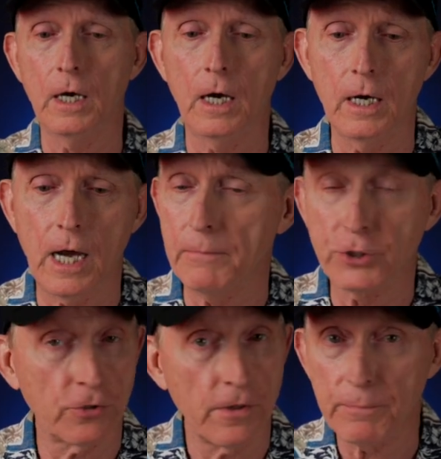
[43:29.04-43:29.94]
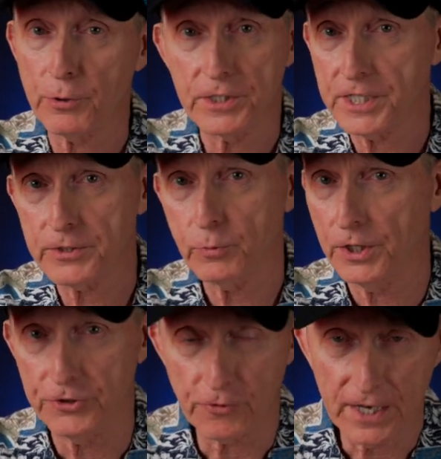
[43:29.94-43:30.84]
I'm sure that Princess
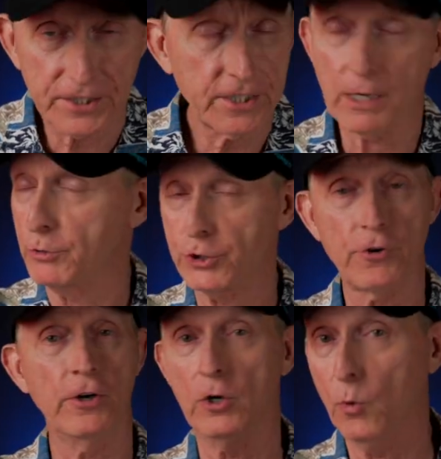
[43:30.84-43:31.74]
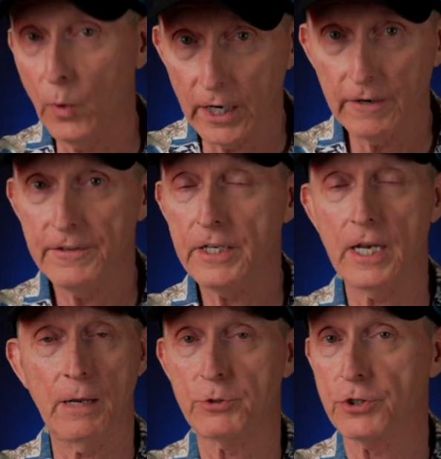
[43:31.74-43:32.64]
will address this. I'm sure they're aware of it,
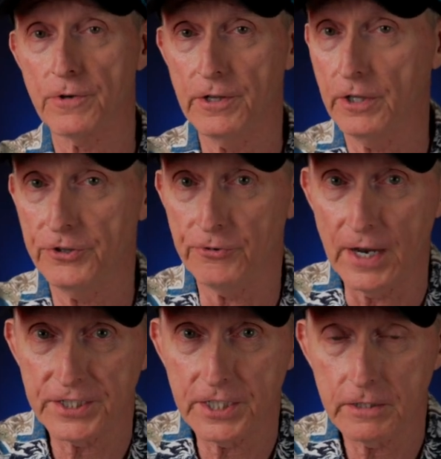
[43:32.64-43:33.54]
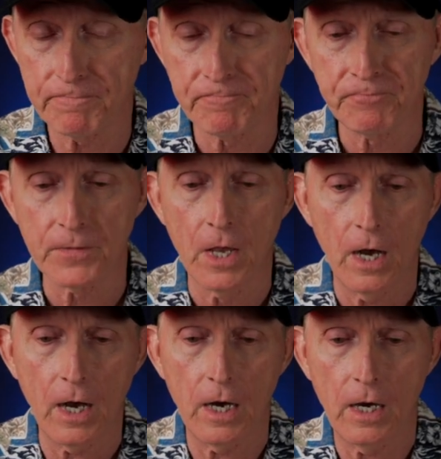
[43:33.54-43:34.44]
and I'm sure they'll address it.
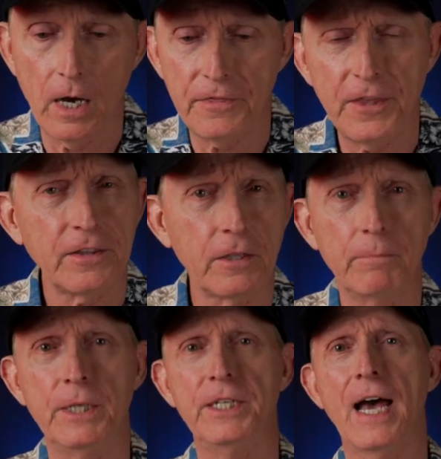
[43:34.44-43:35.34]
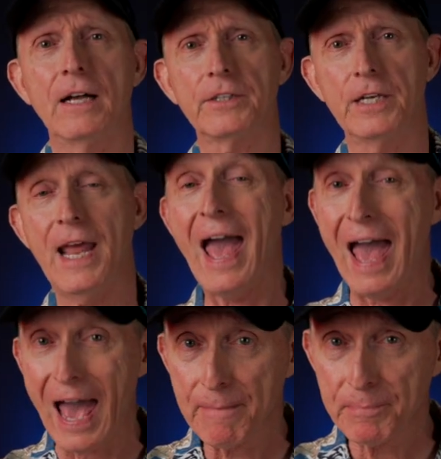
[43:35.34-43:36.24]
I think the medallion
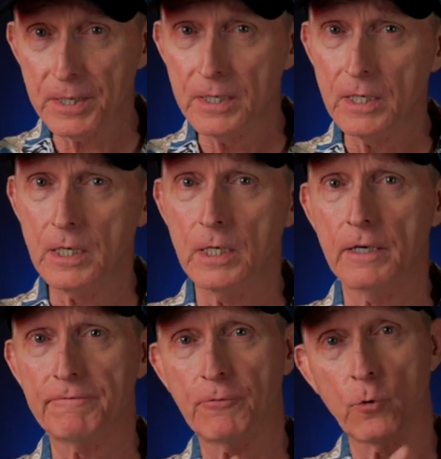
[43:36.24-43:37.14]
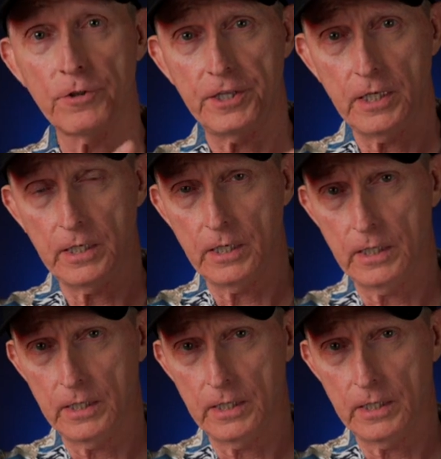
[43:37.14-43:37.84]
app for the